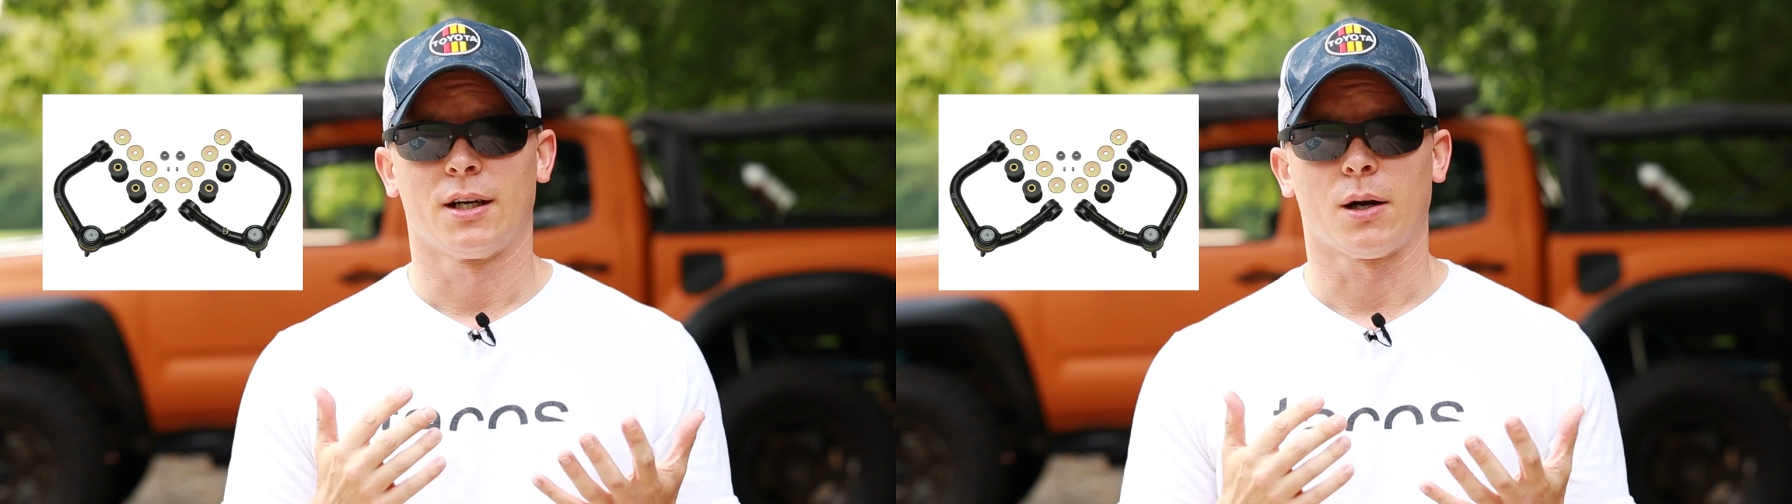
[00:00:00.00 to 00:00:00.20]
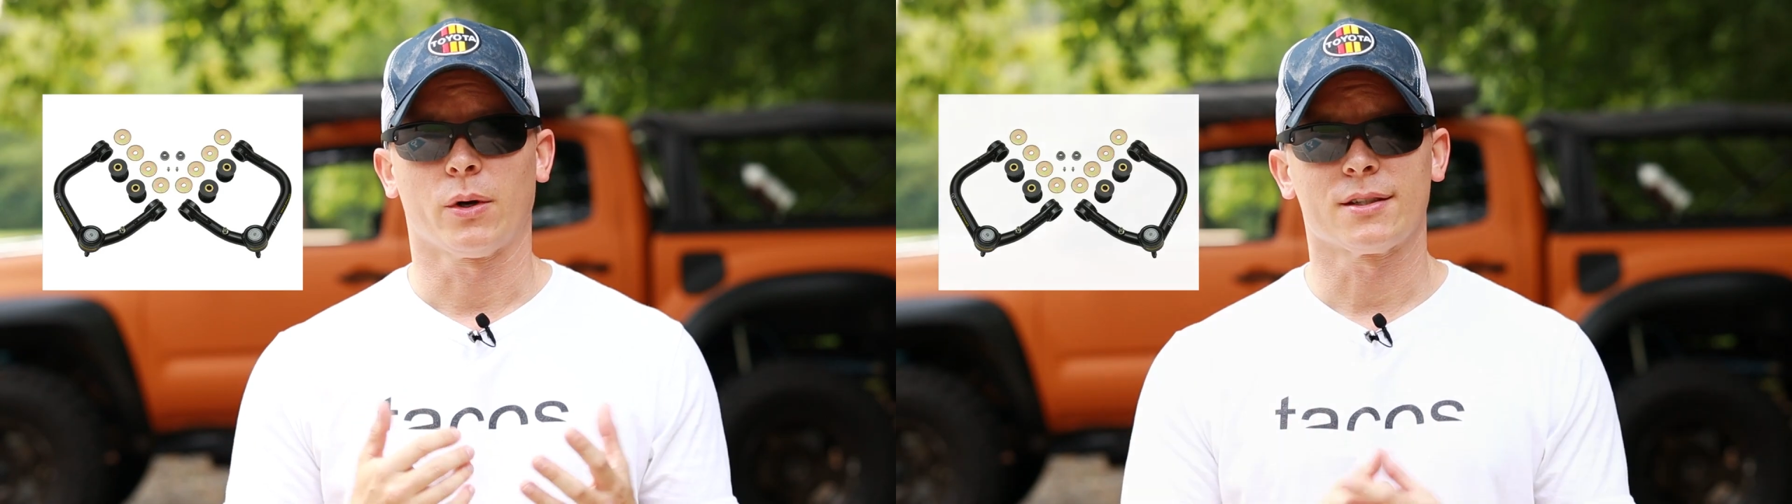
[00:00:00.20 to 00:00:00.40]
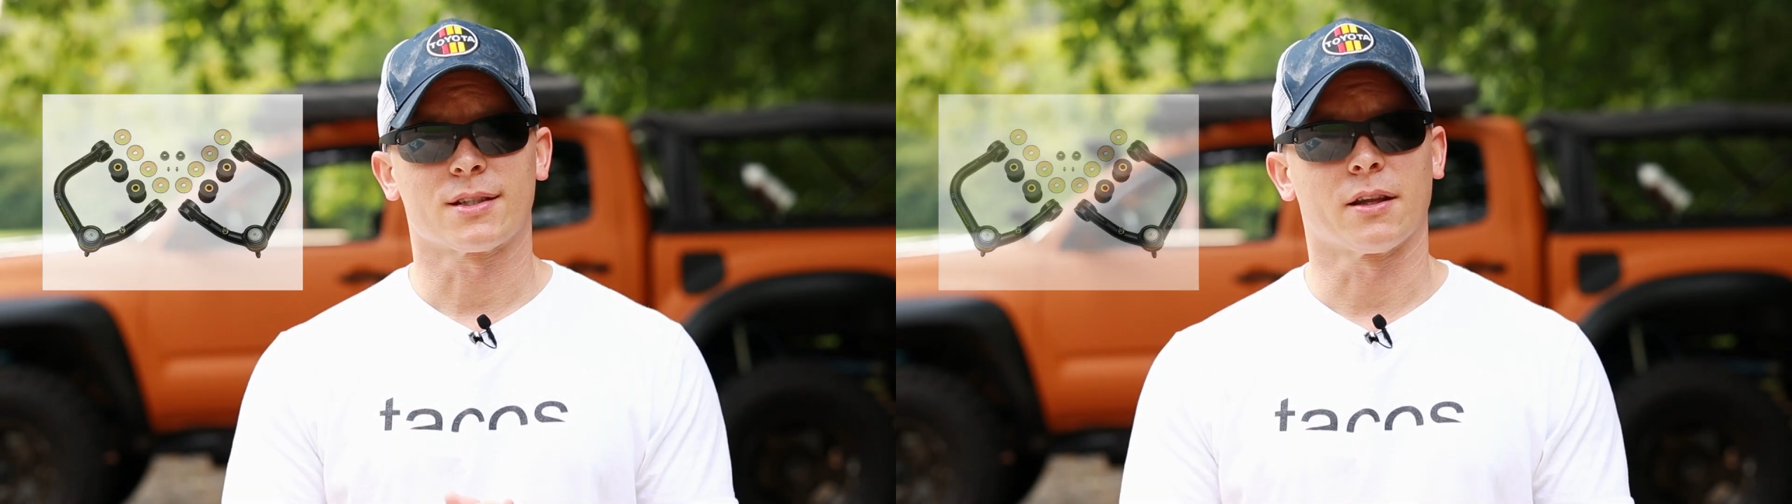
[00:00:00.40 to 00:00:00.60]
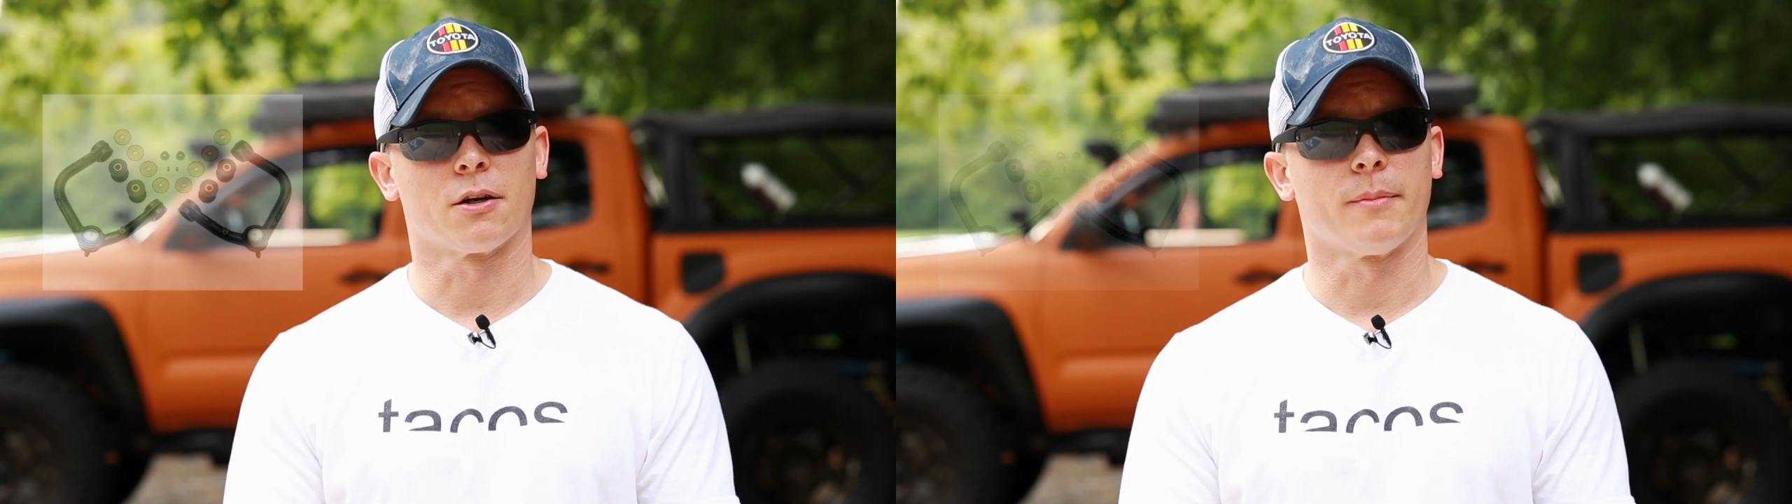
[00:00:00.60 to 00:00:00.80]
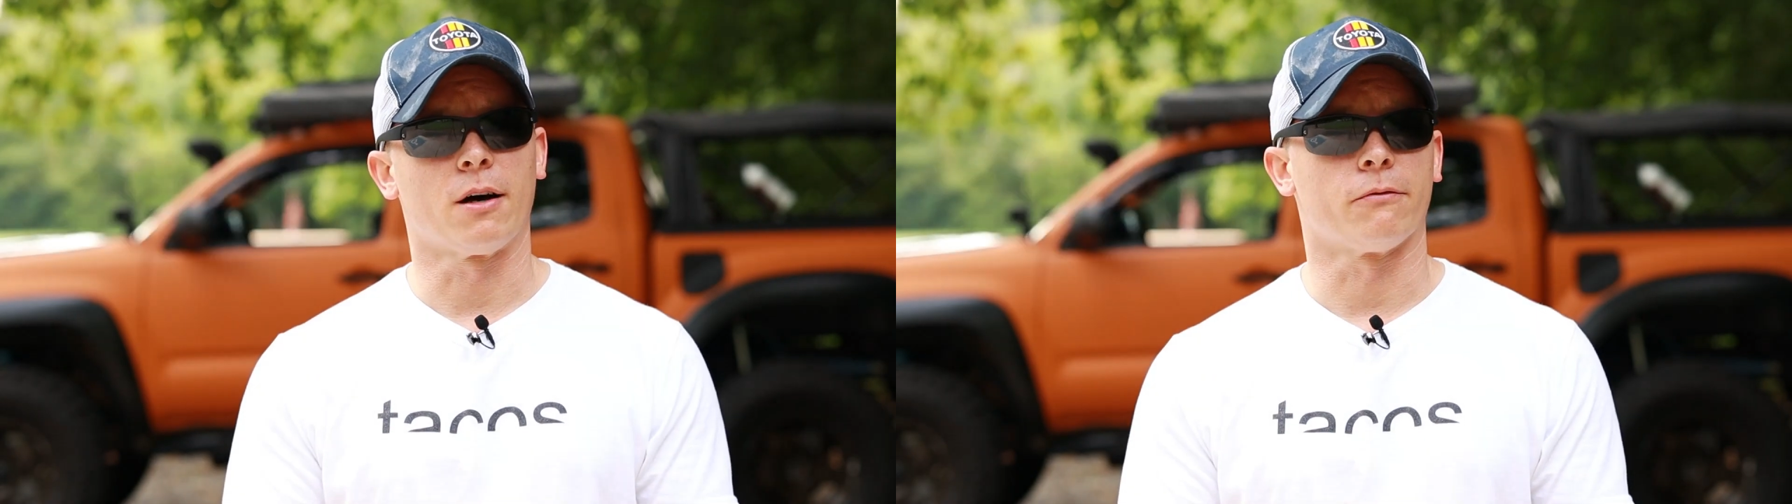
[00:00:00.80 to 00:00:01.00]
I want to say they're
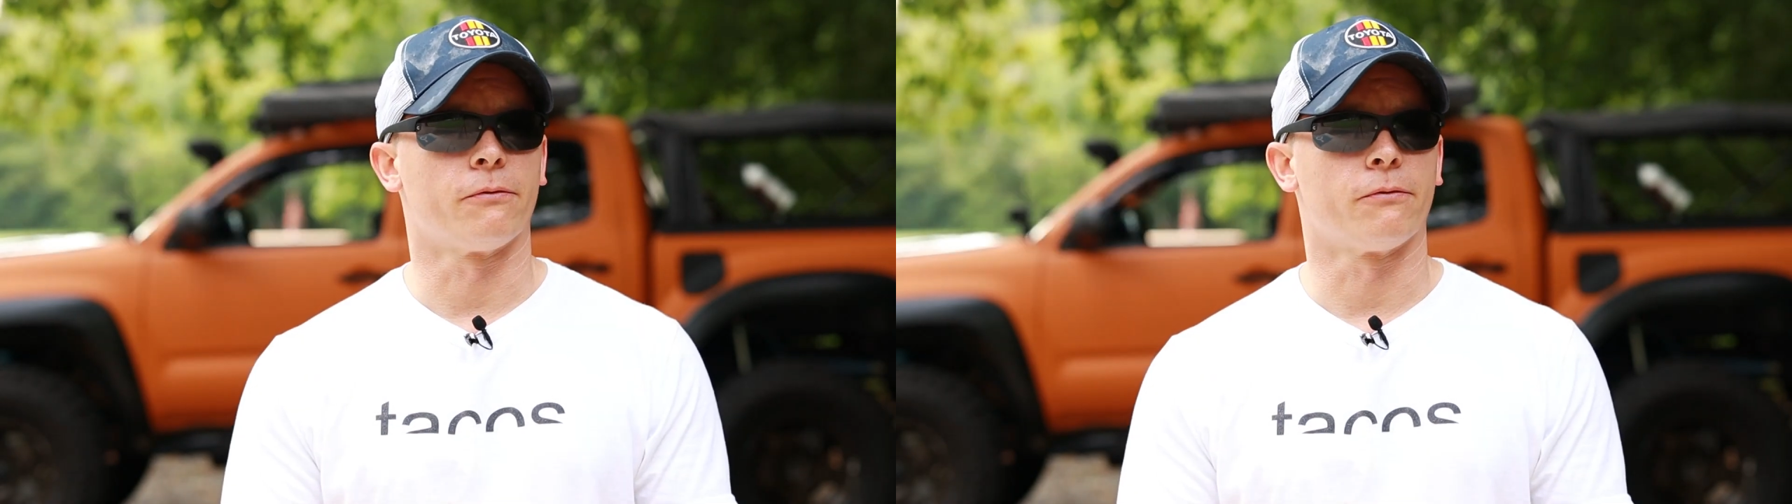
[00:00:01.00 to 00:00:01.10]
about